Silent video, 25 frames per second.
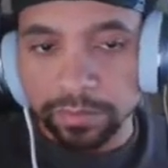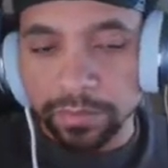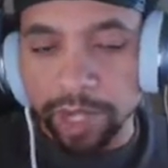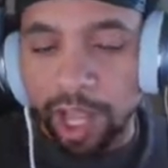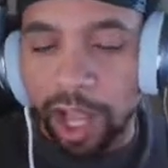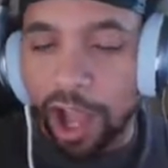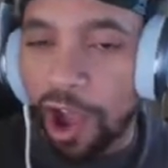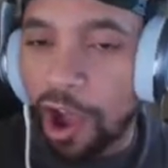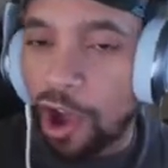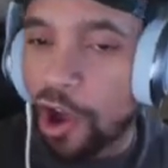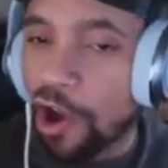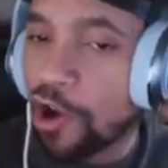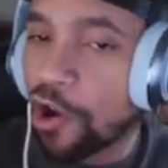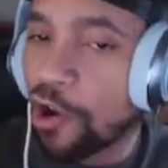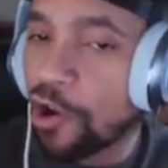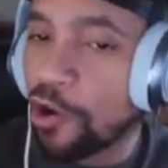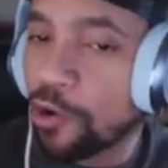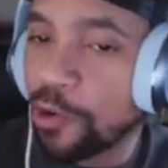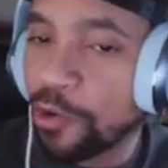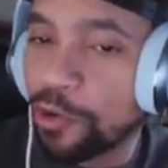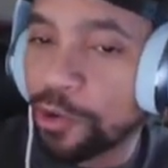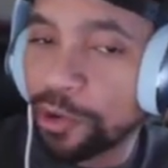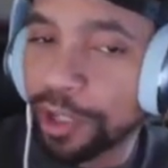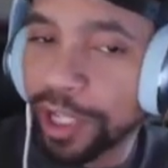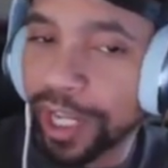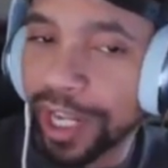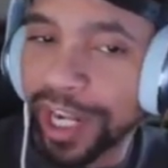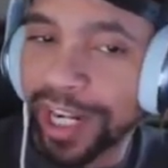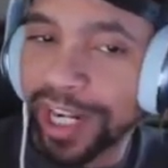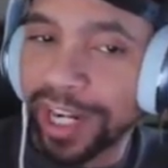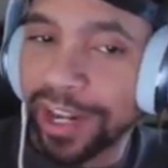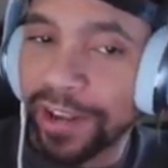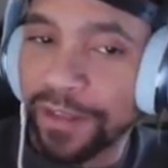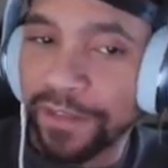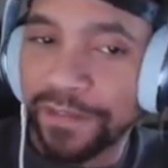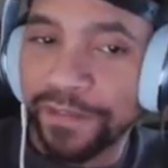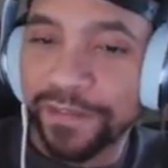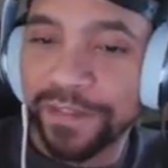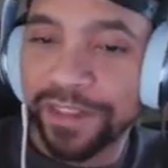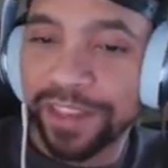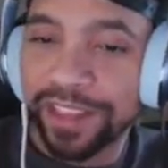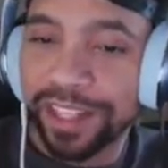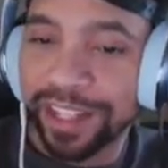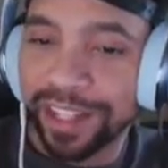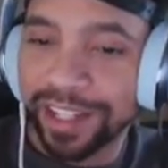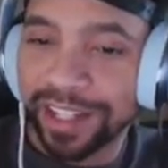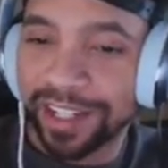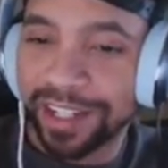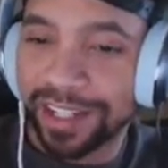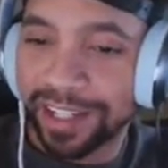oh yeah, then
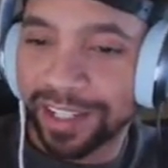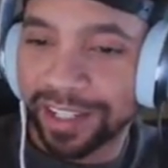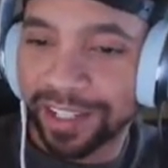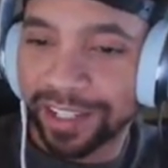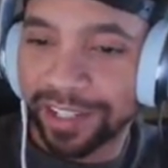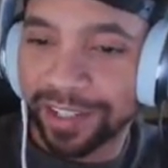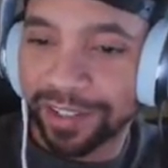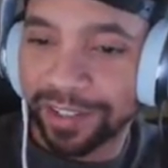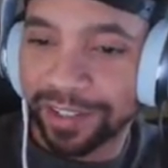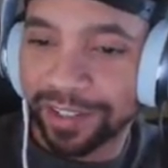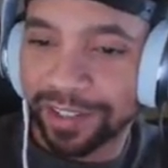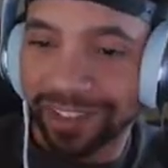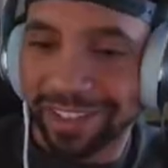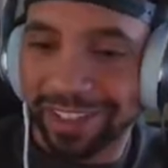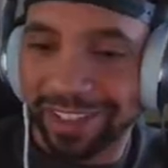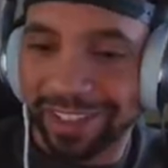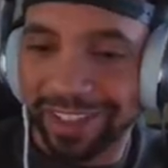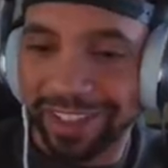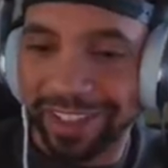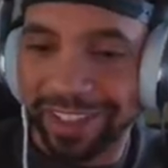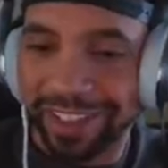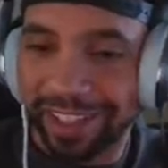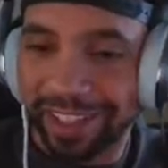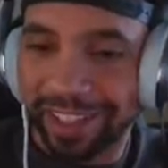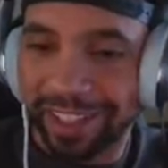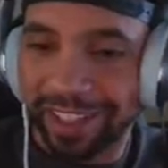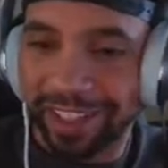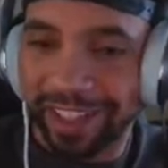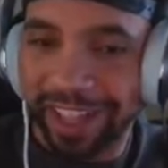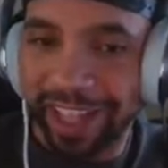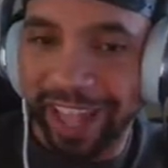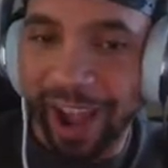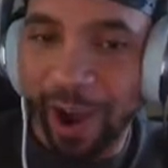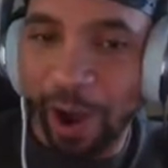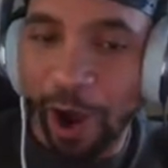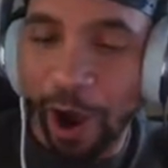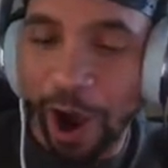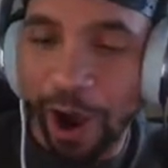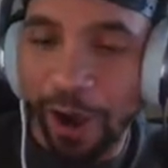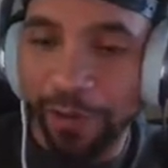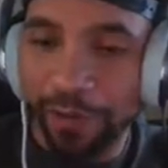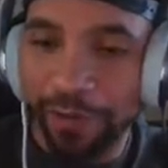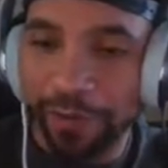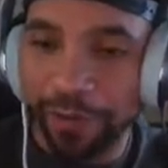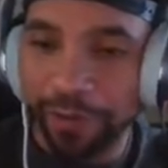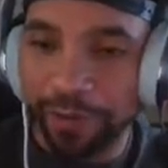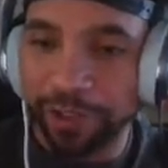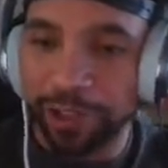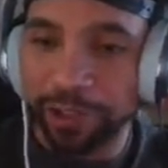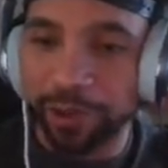the that
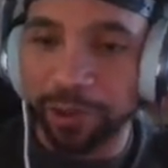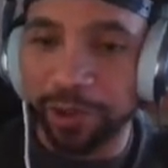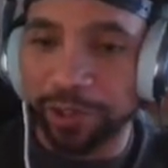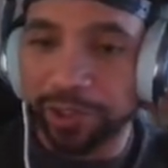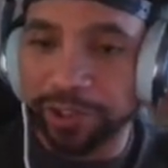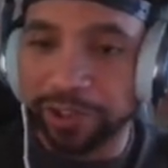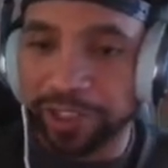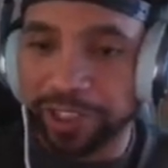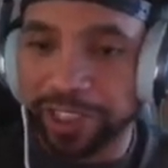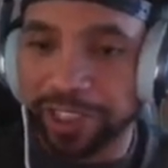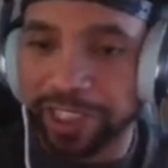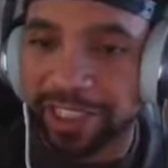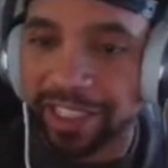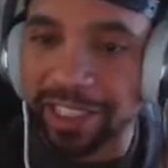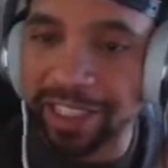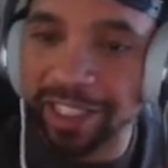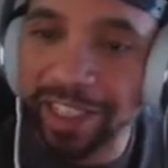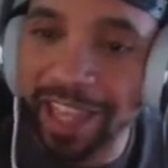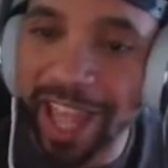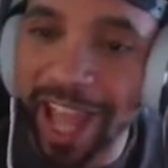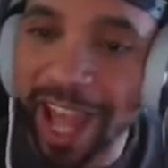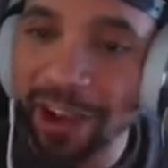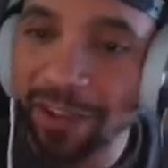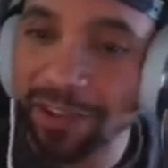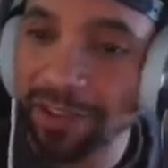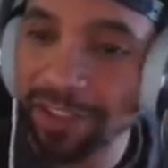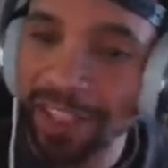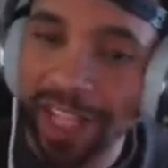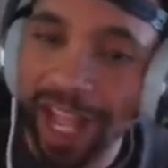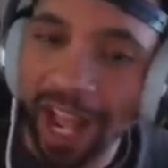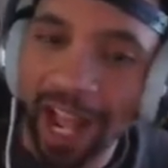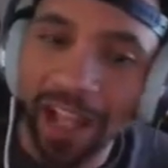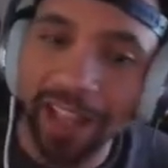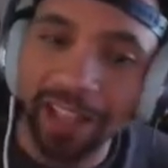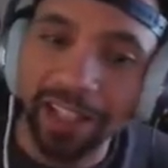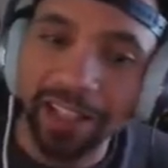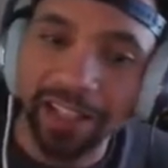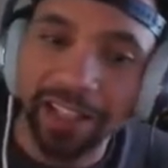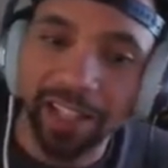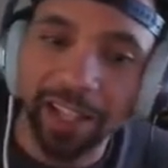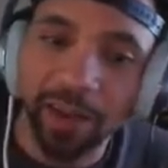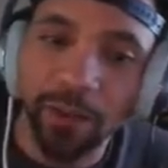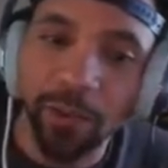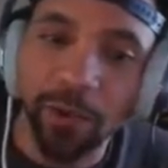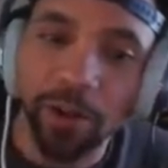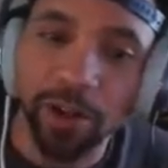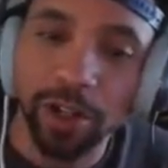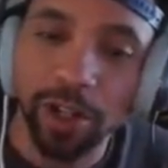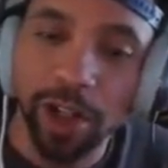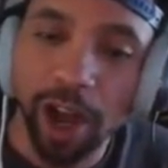offer for two hundred sixty thousand dollars they
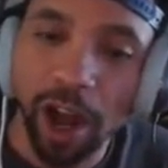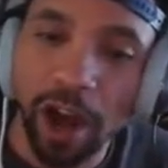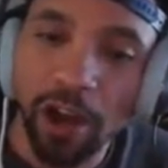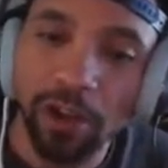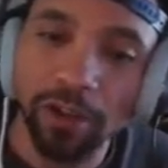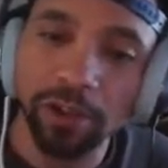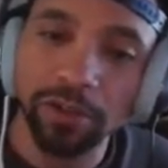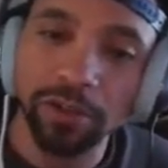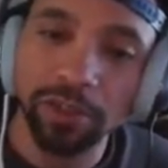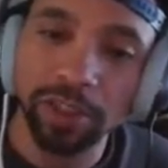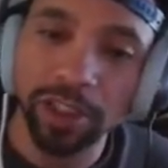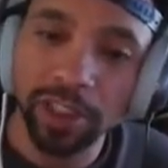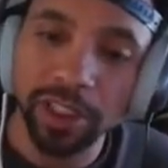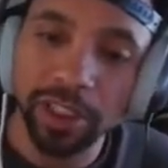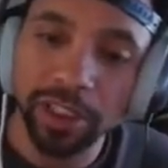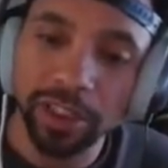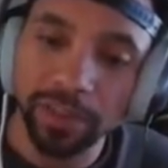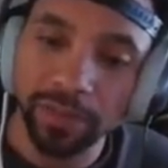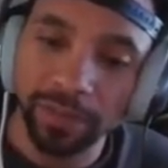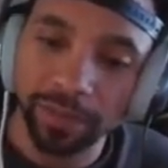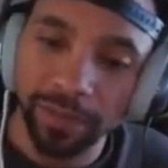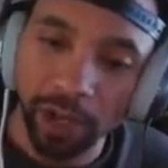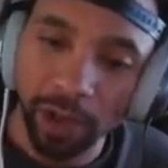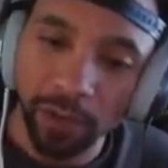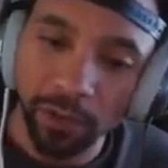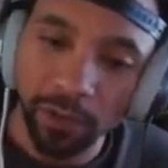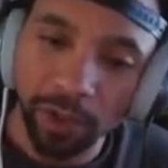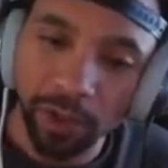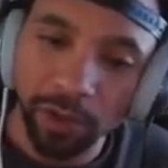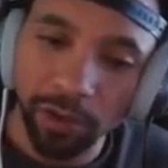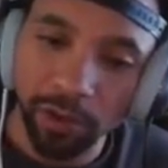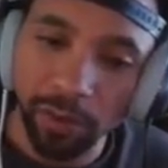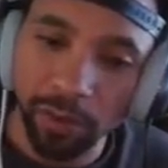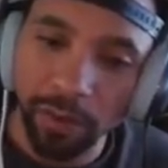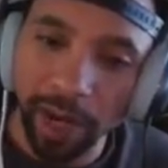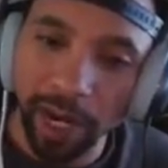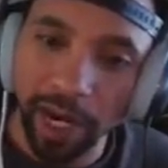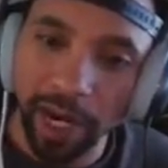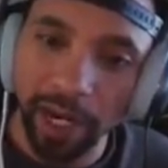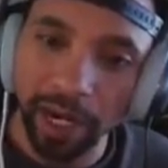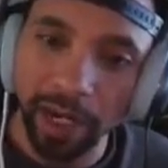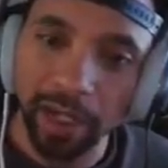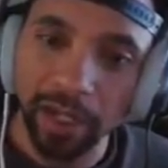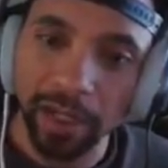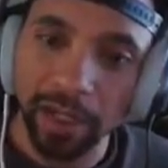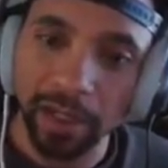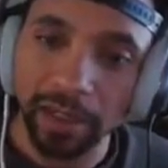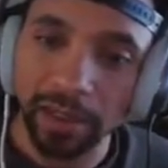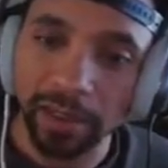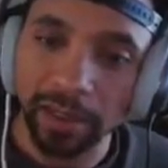wanted. Oh, she's floating on the
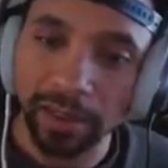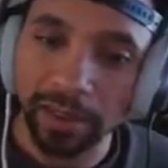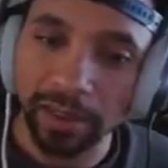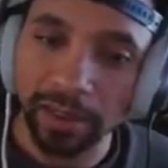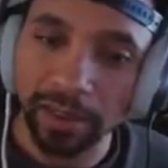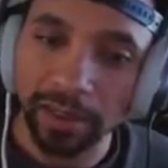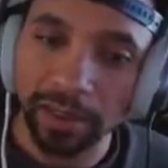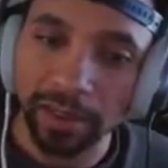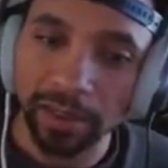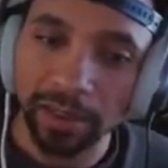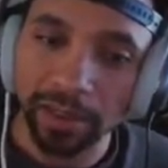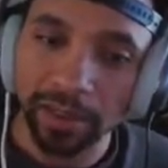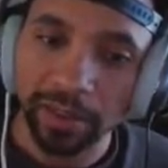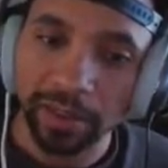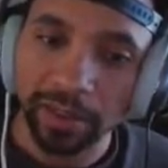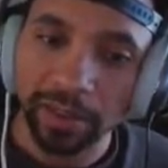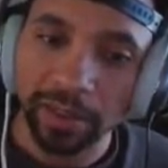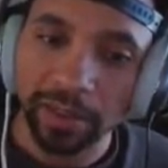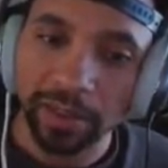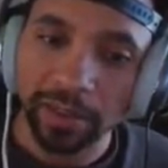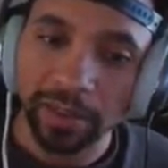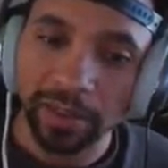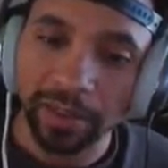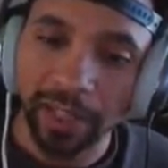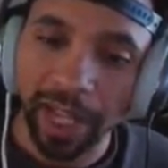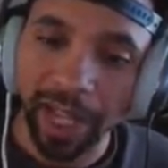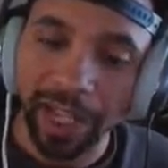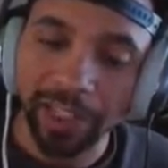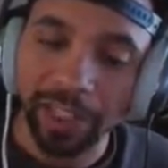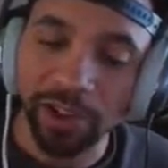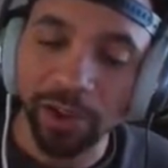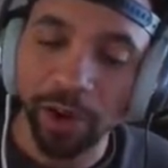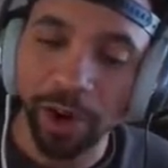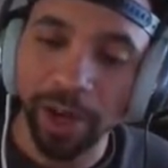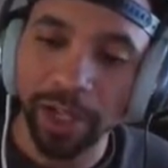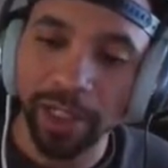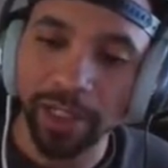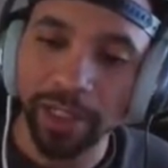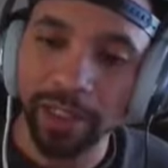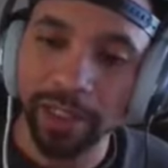bed. That's crazy.